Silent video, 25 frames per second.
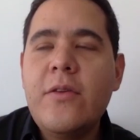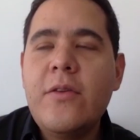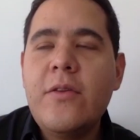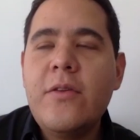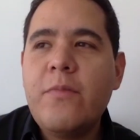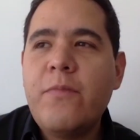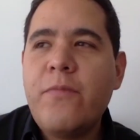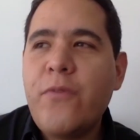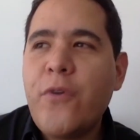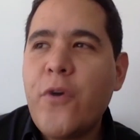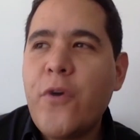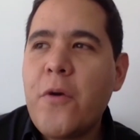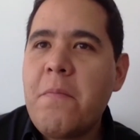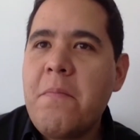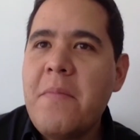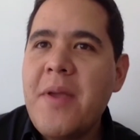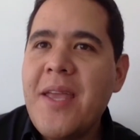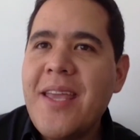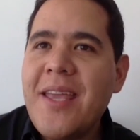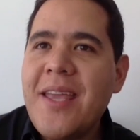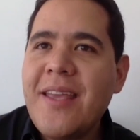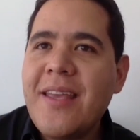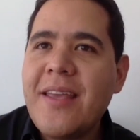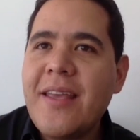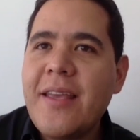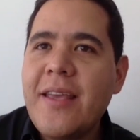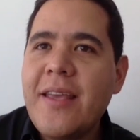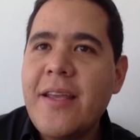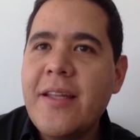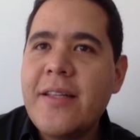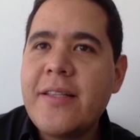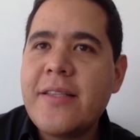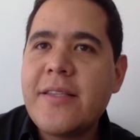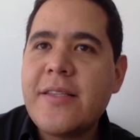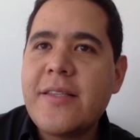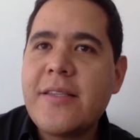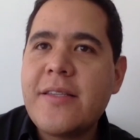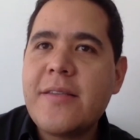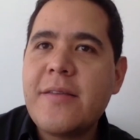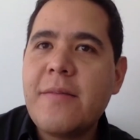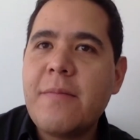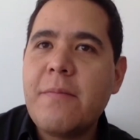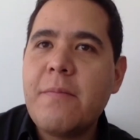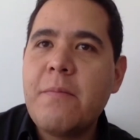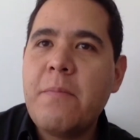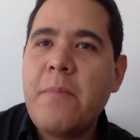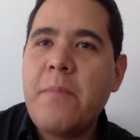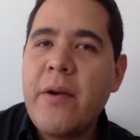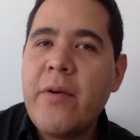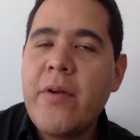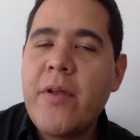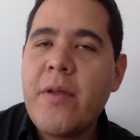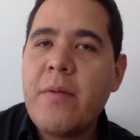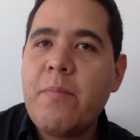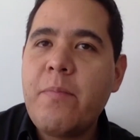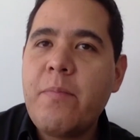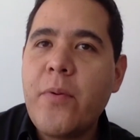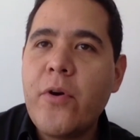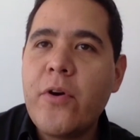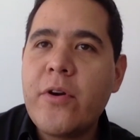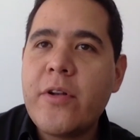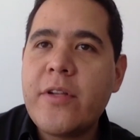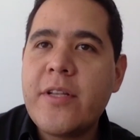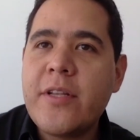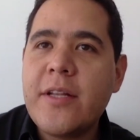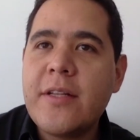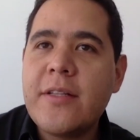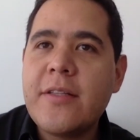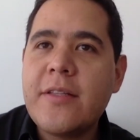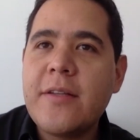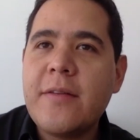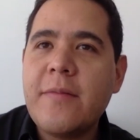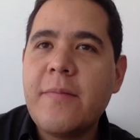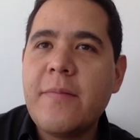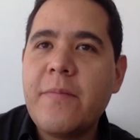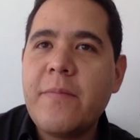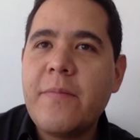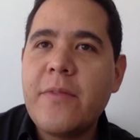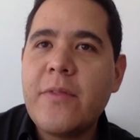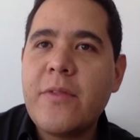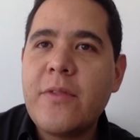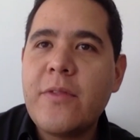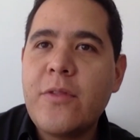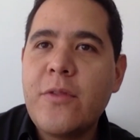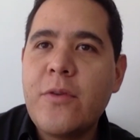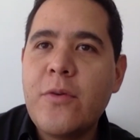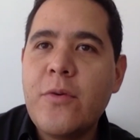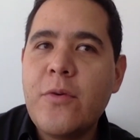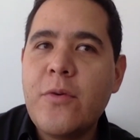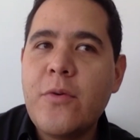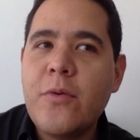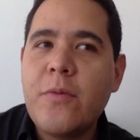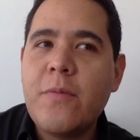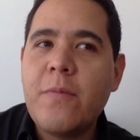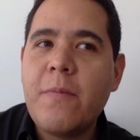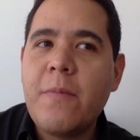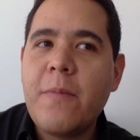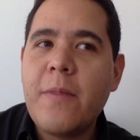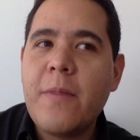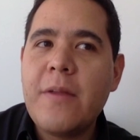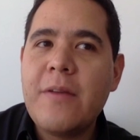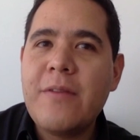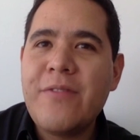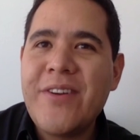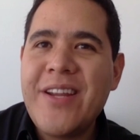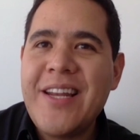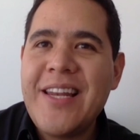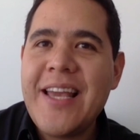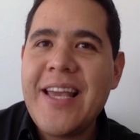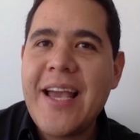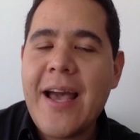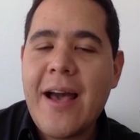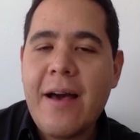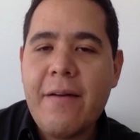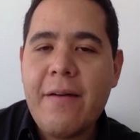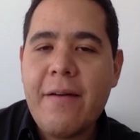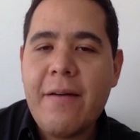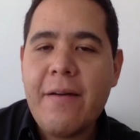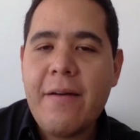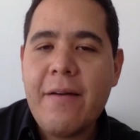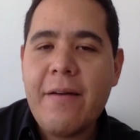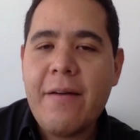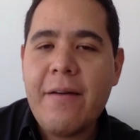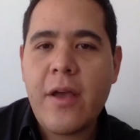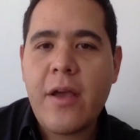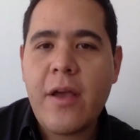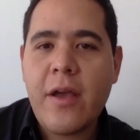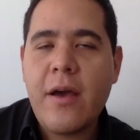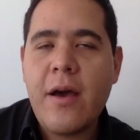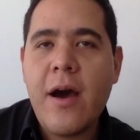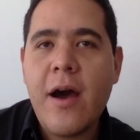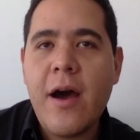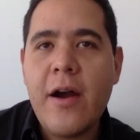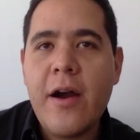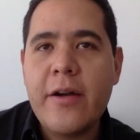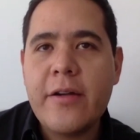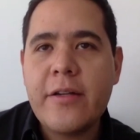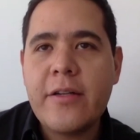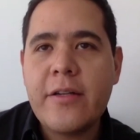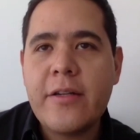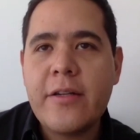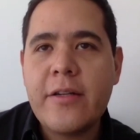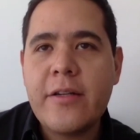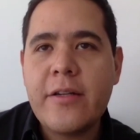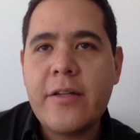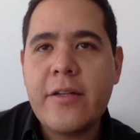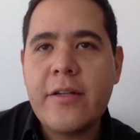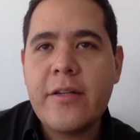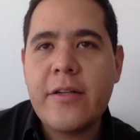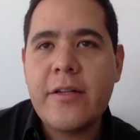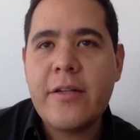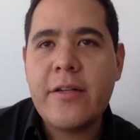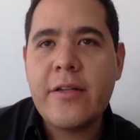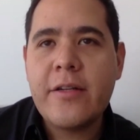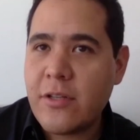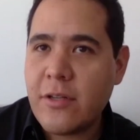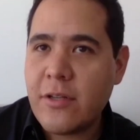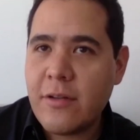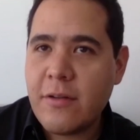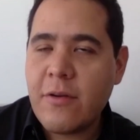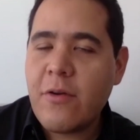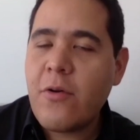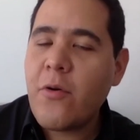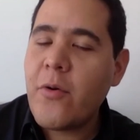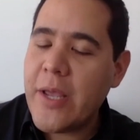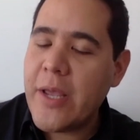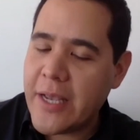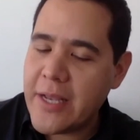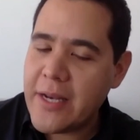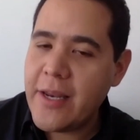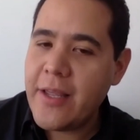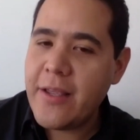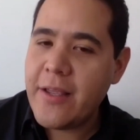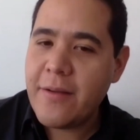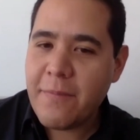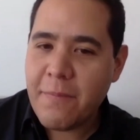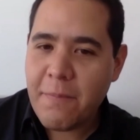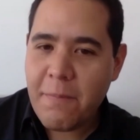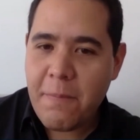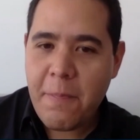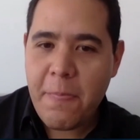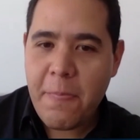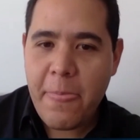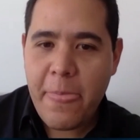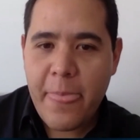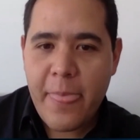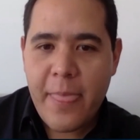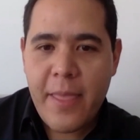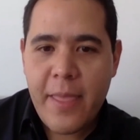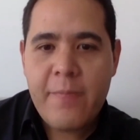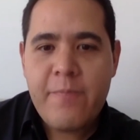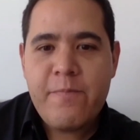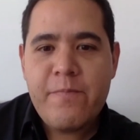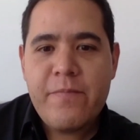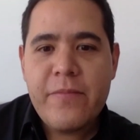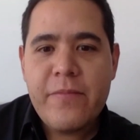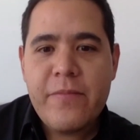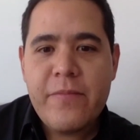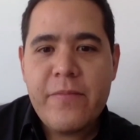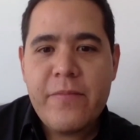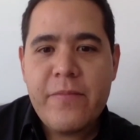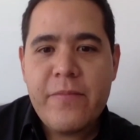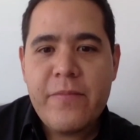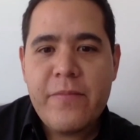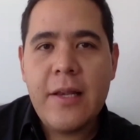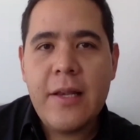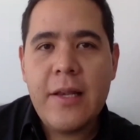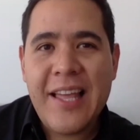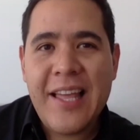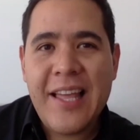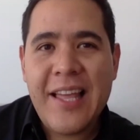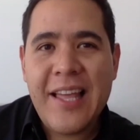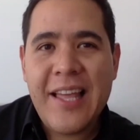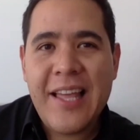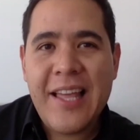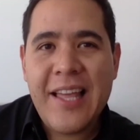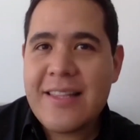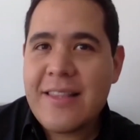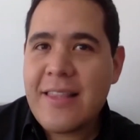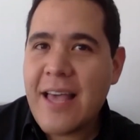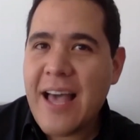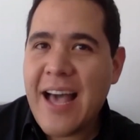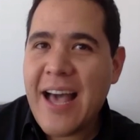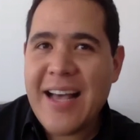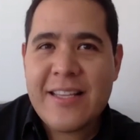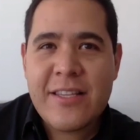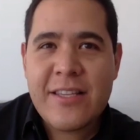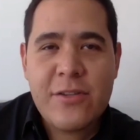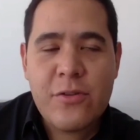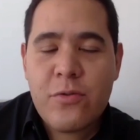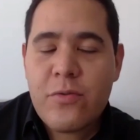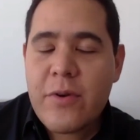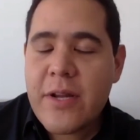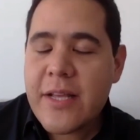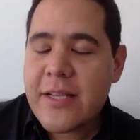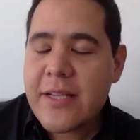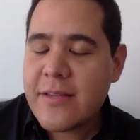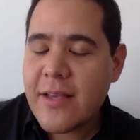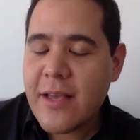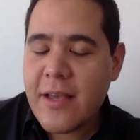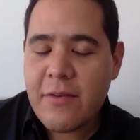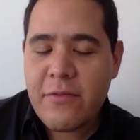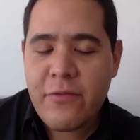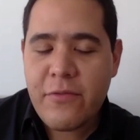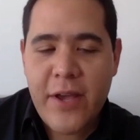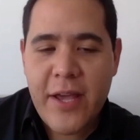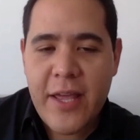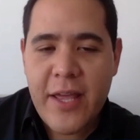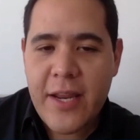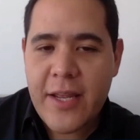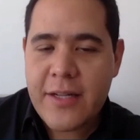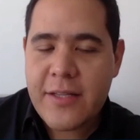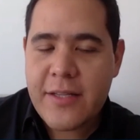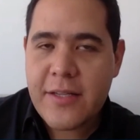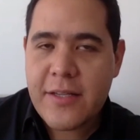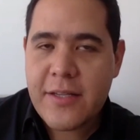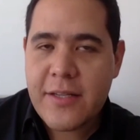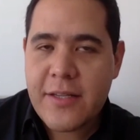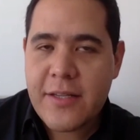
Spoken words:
for me, it's very important to really have your heart crushed quickly. And like I said, as soon as I read it,